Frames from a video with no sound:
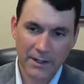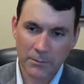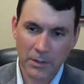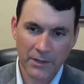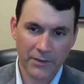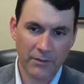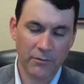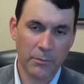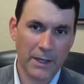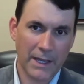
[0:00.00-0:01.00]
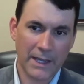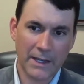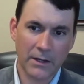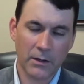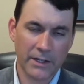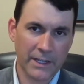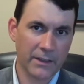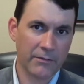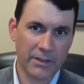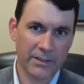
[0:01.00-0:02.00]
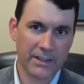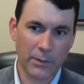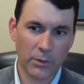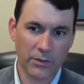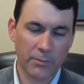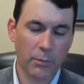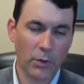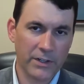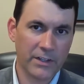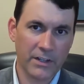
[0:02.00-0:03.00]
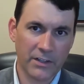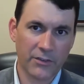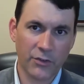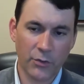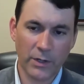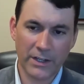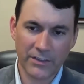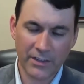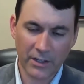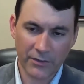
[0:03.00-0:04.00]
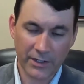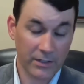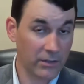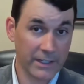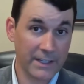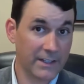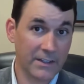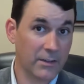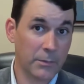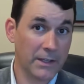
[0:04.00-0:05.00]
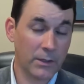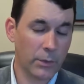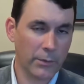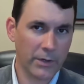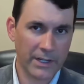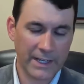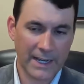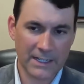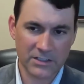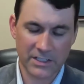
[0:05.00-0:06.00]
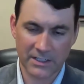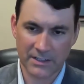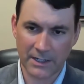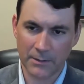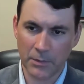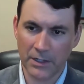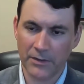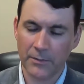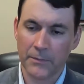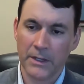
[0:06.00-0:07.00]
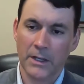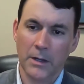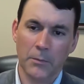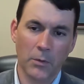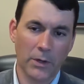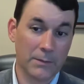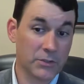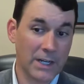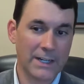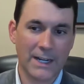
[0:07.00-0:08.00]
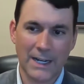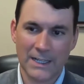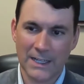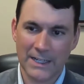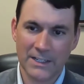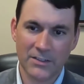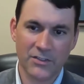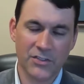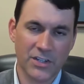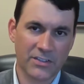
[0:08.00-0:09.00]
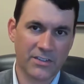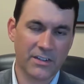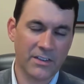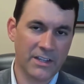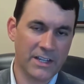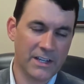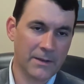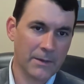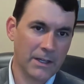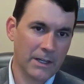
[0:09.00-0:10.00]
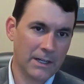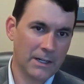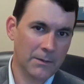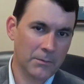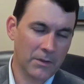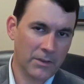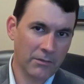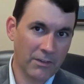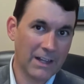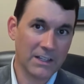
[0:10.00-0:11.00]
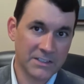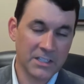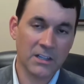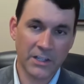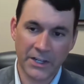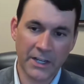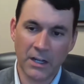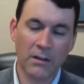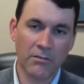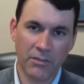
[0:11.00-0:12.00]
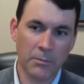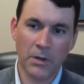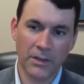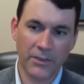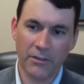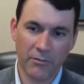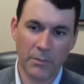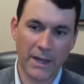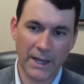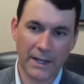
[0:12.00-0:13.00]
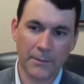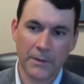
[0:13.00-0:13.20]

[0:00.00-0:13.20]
month of May, again, the VSI was pointing us to a sell signal. Again, that doesn't mean that we were in cash the entire month, but what I'm trying to highlight is just the volatility of the month of May.